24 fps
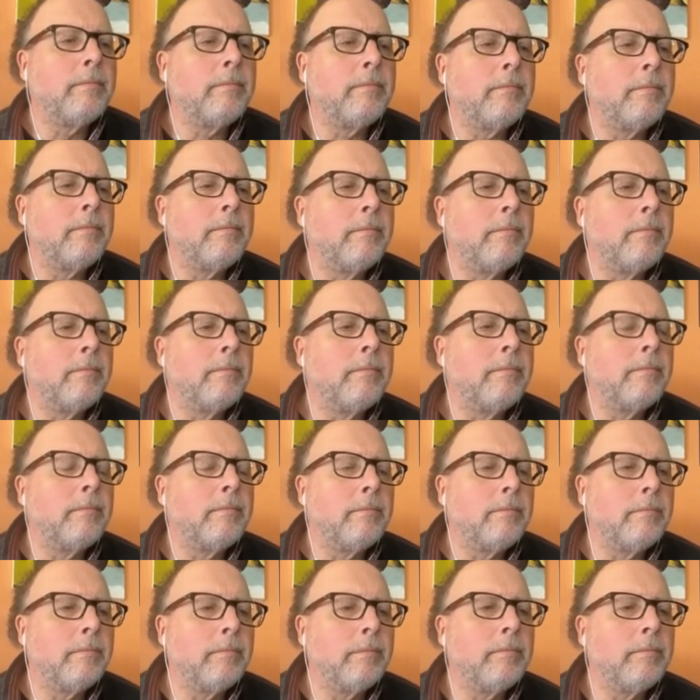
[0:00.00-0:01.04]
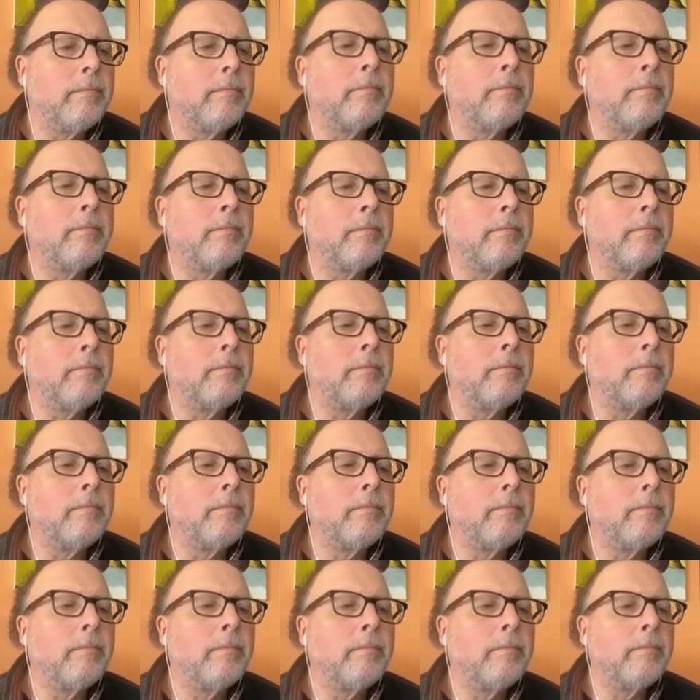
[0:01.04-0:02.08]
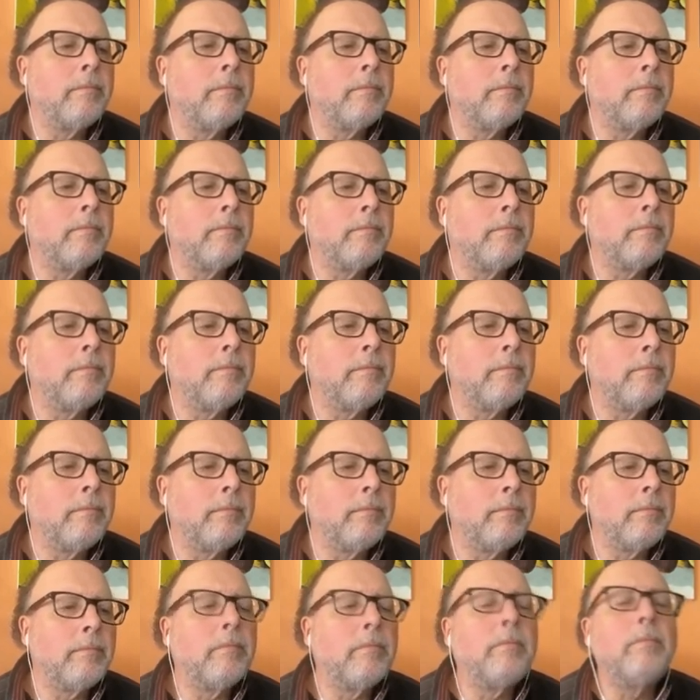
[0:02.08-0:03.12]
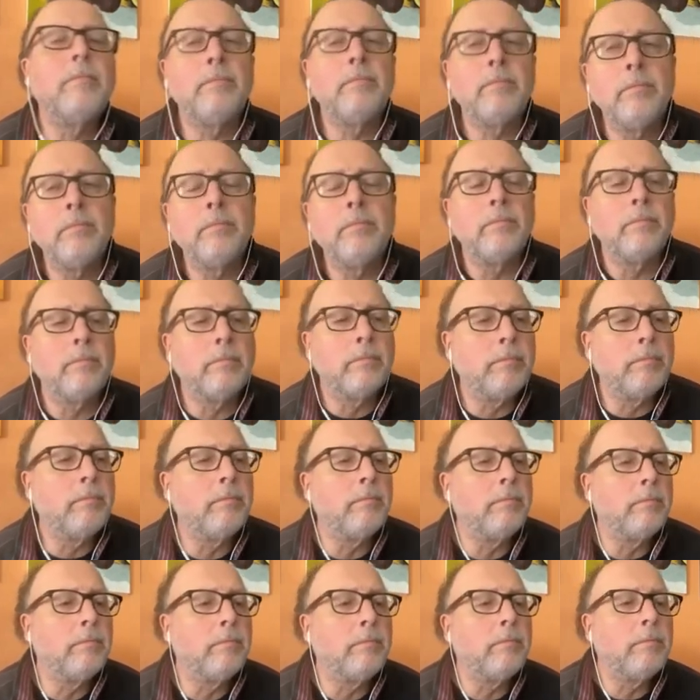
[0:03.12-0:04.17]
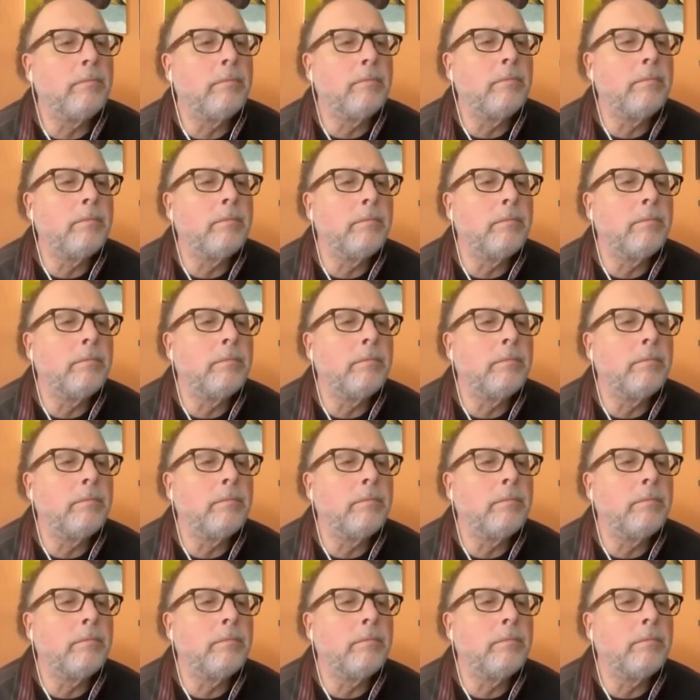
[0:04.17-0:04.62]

No words are spoken by the person on screen.